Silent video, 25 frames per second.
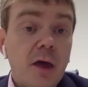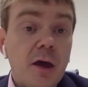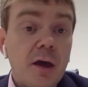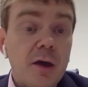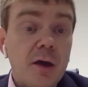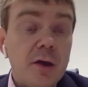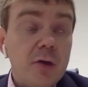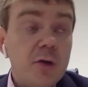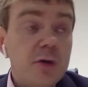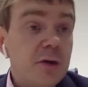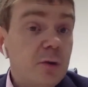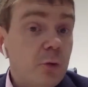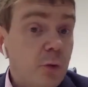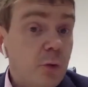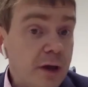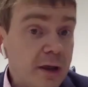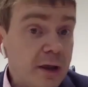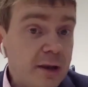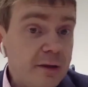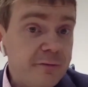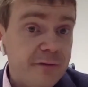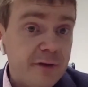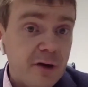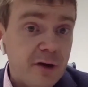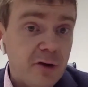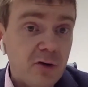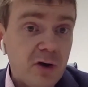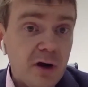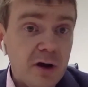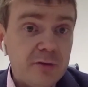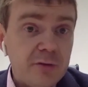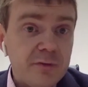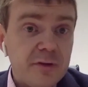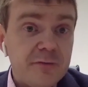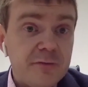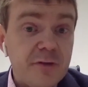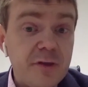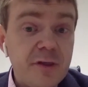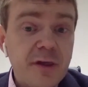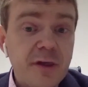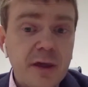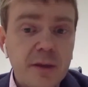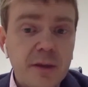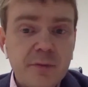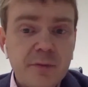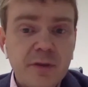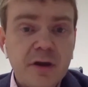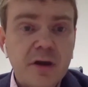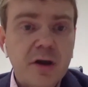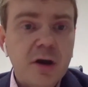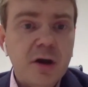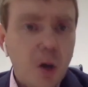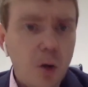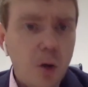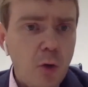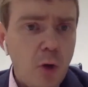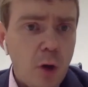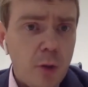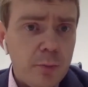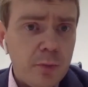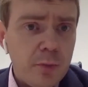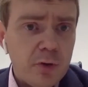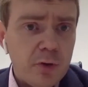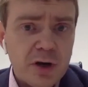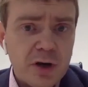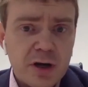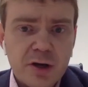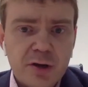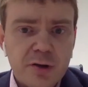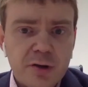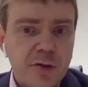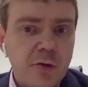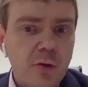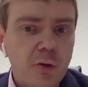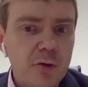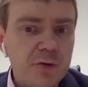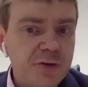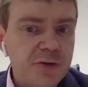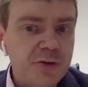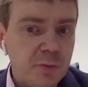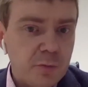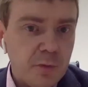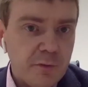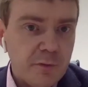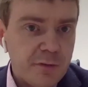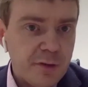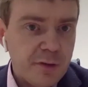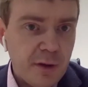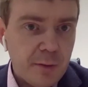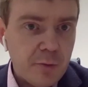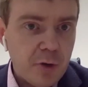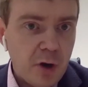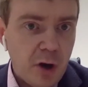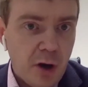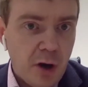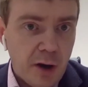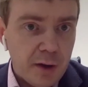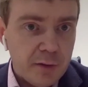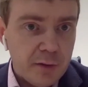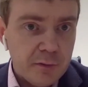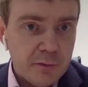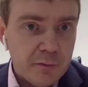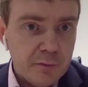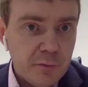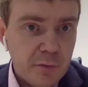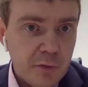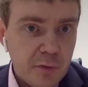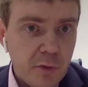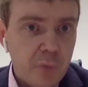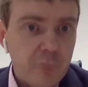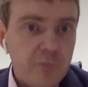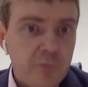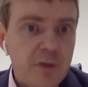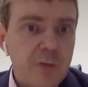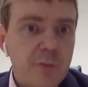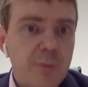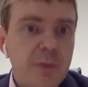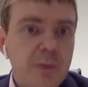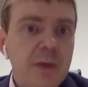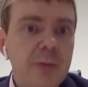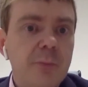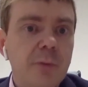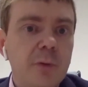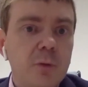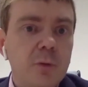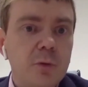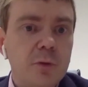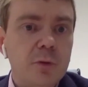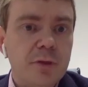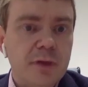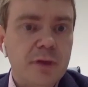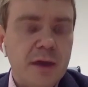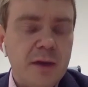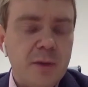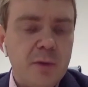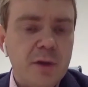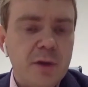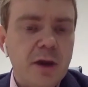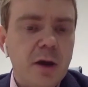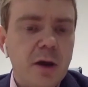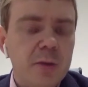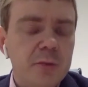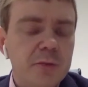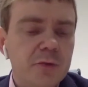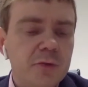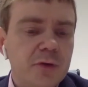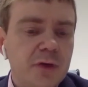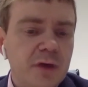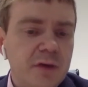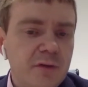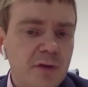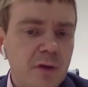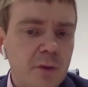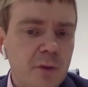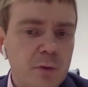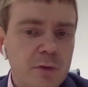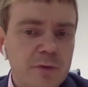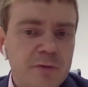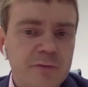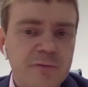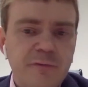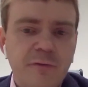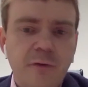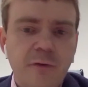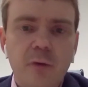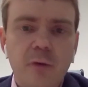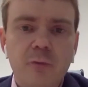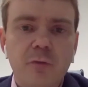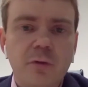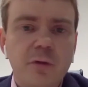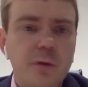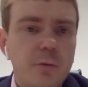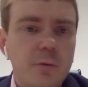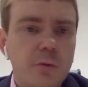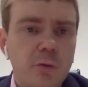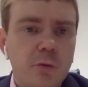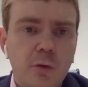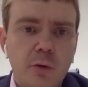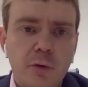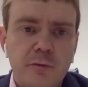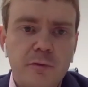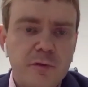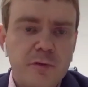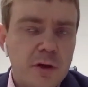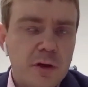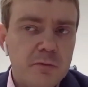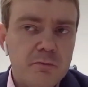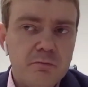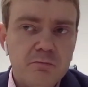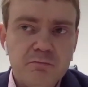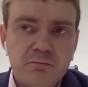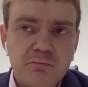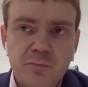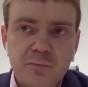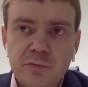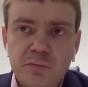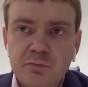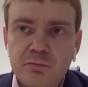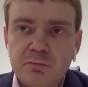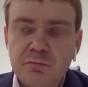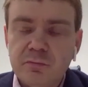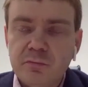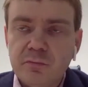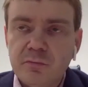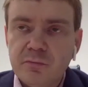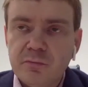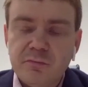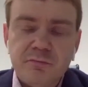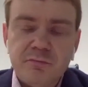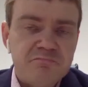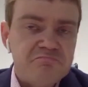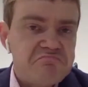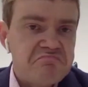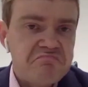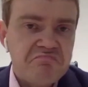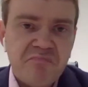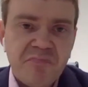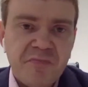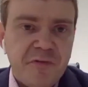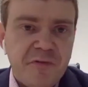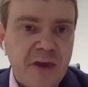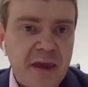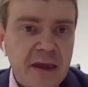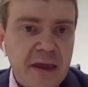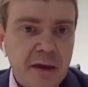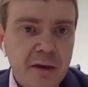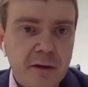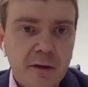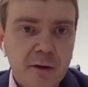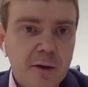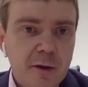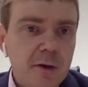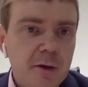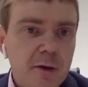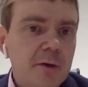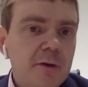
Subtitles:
You can quickly figure out that this can be a co-op or a consortium of some kind. So these people would say, we come together, we found some sort of a thing,